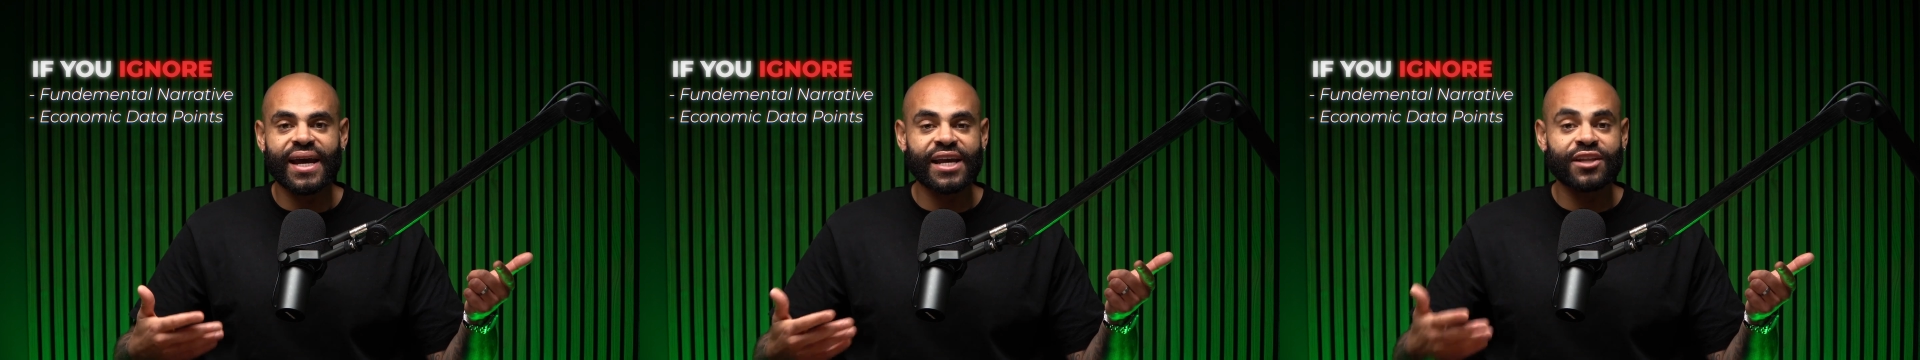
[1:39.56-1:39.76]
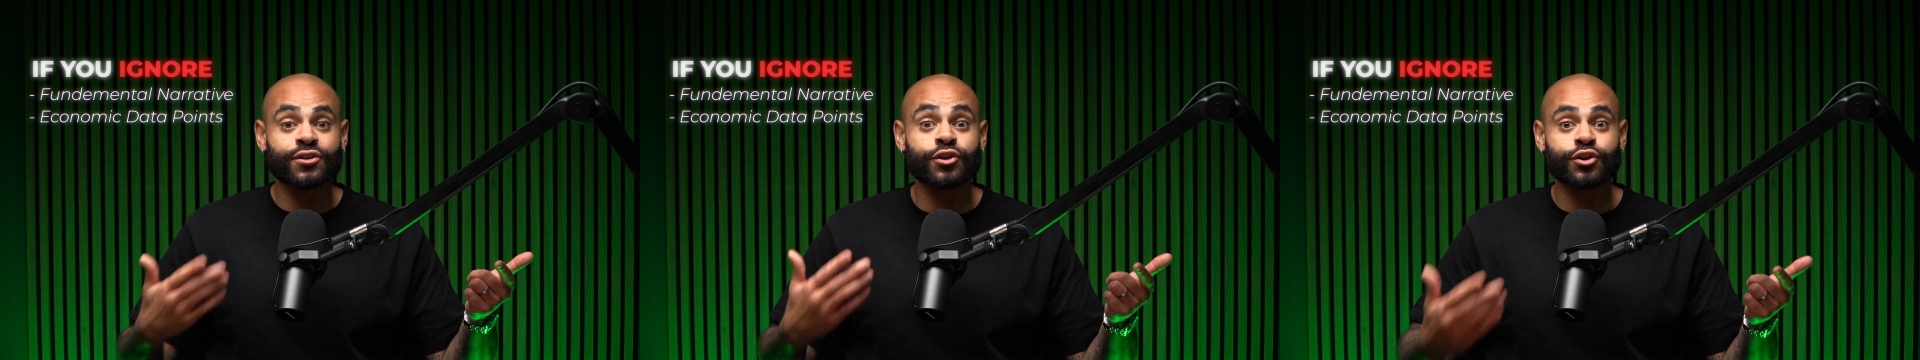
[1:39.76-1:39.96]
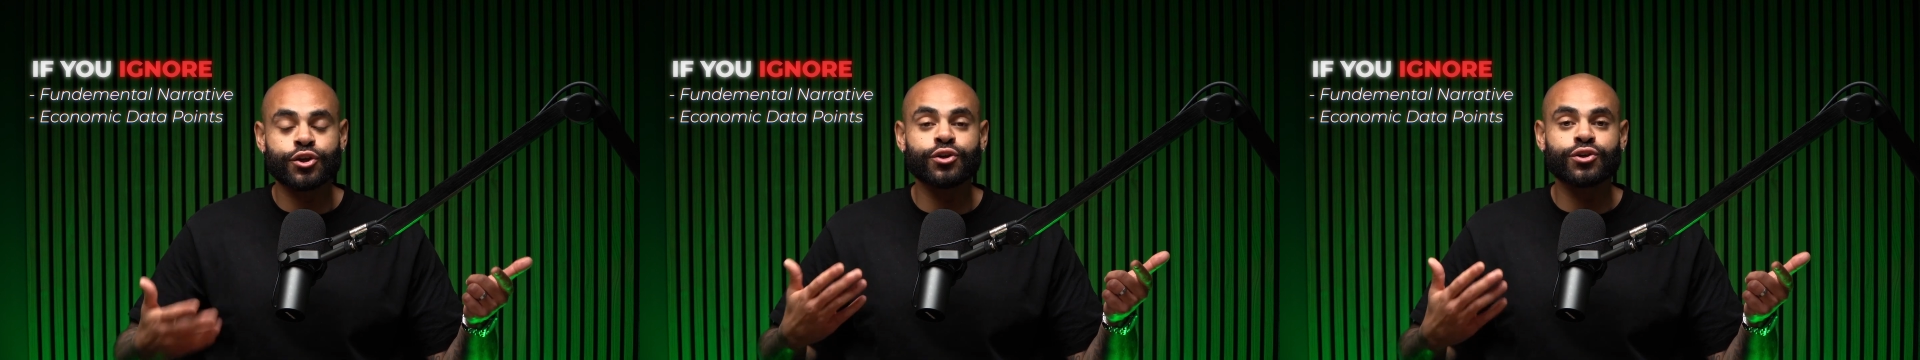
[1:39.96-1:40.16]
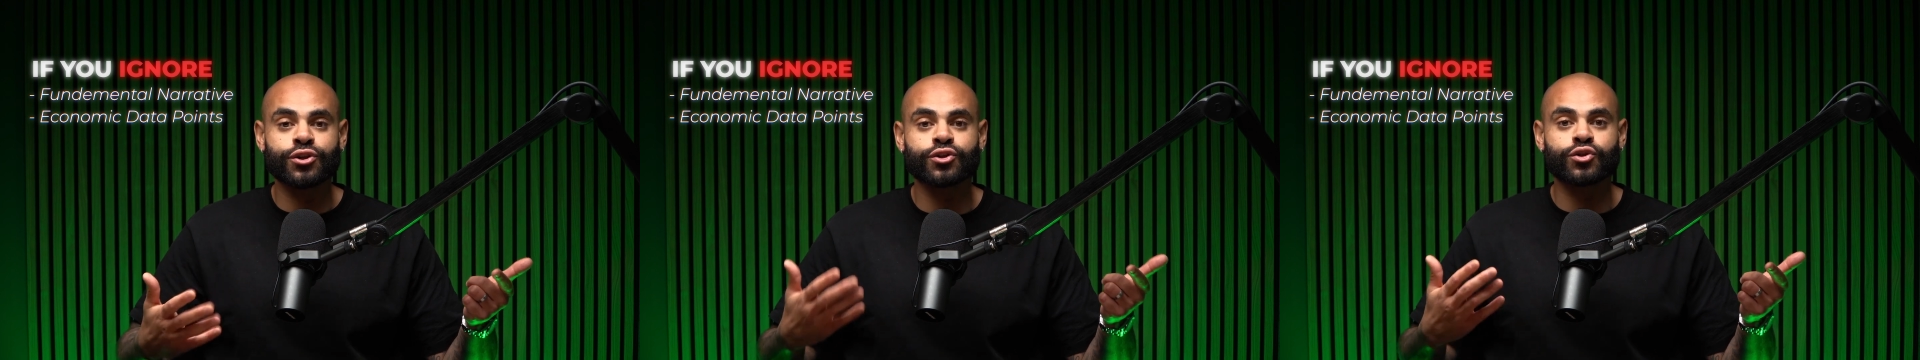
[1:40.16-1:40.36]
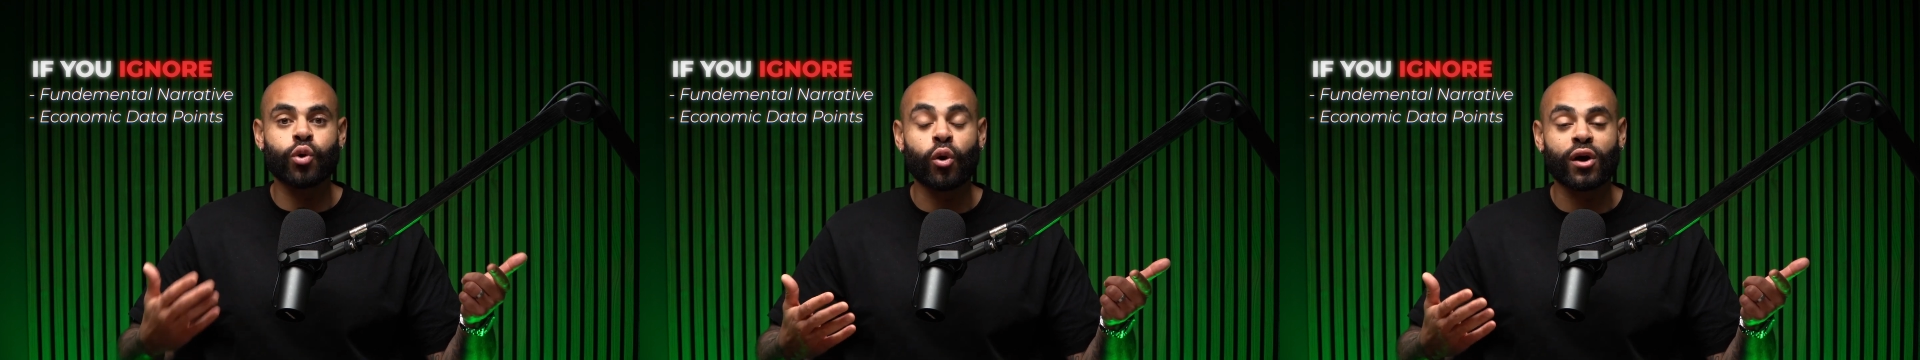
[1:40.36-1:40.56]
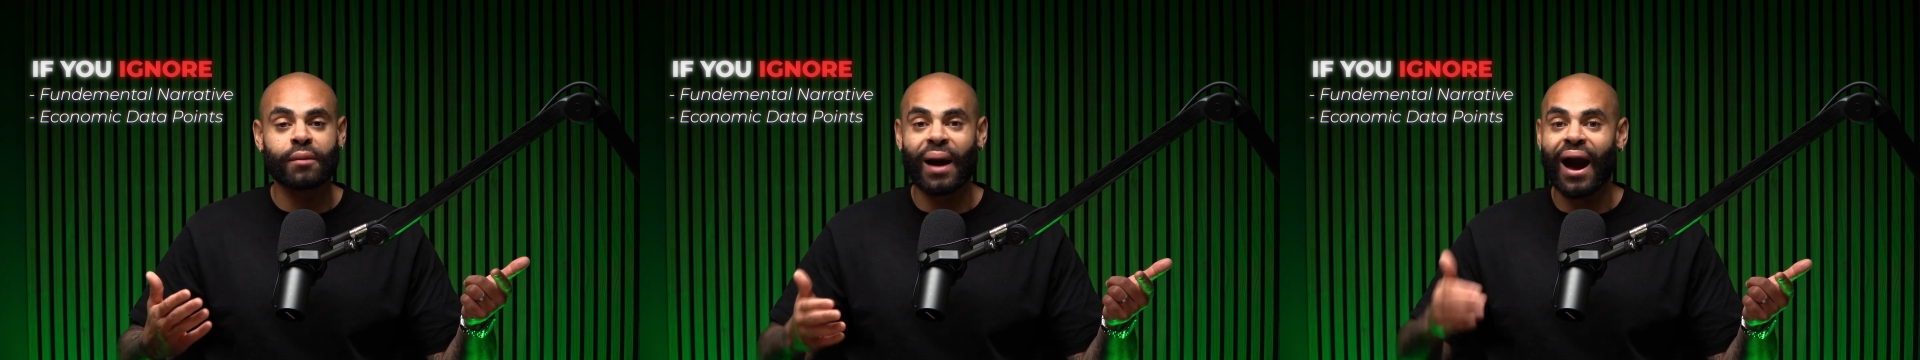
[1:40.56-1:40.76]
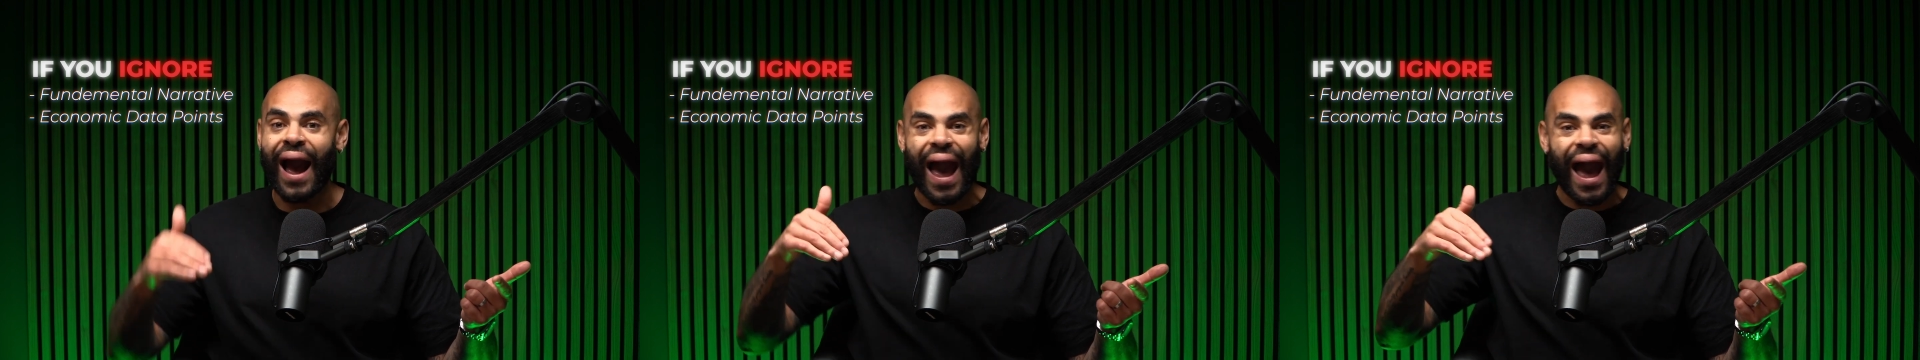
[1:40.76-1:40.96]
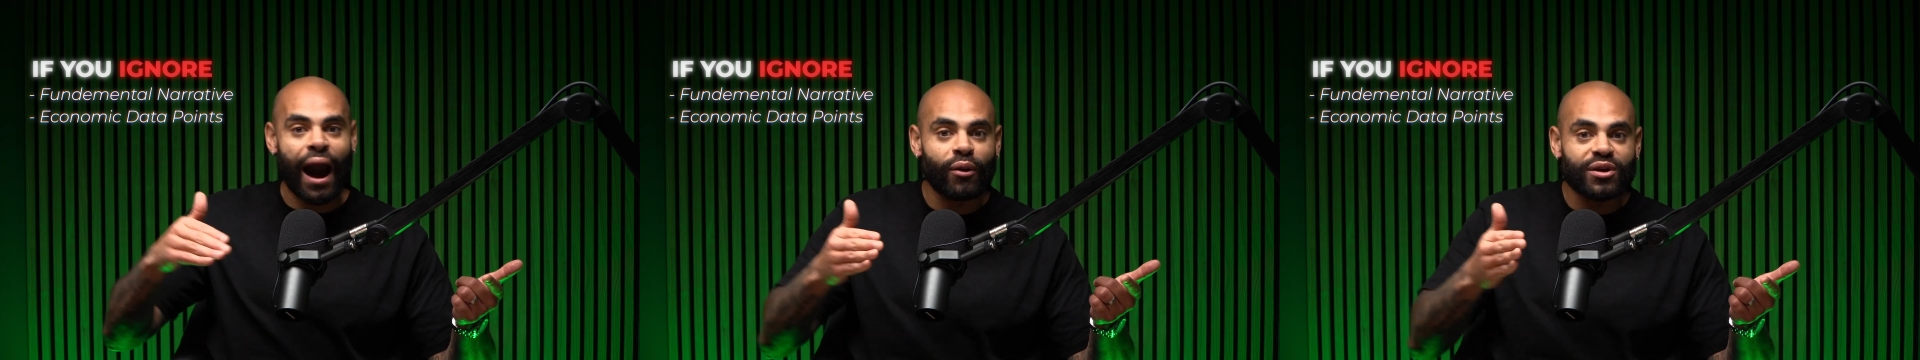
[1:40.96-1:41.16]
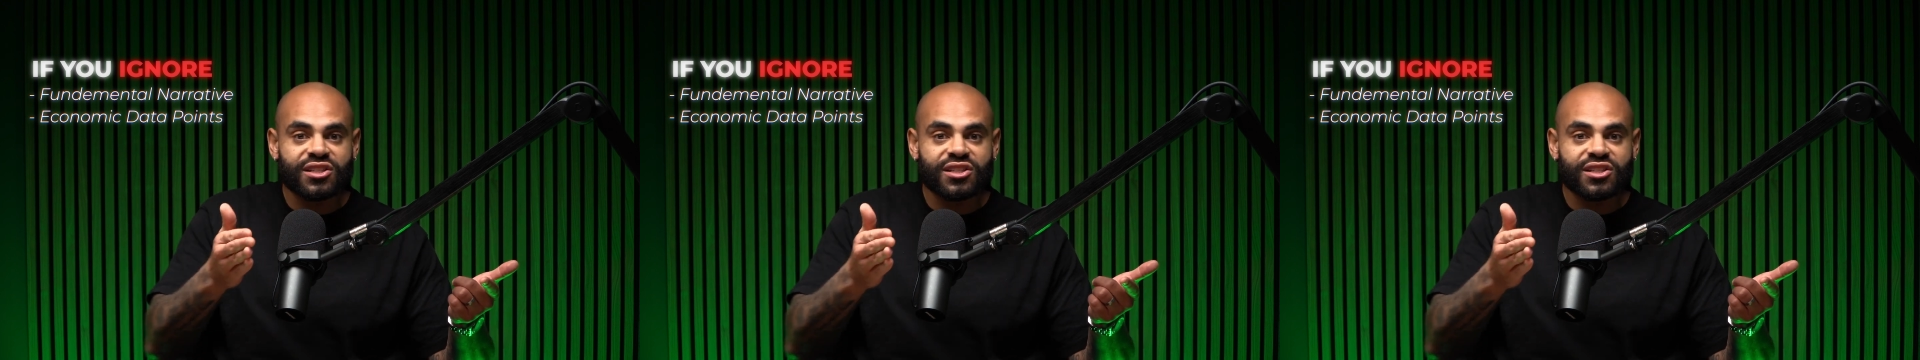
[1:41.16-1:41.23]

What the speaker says: institutions talking about? How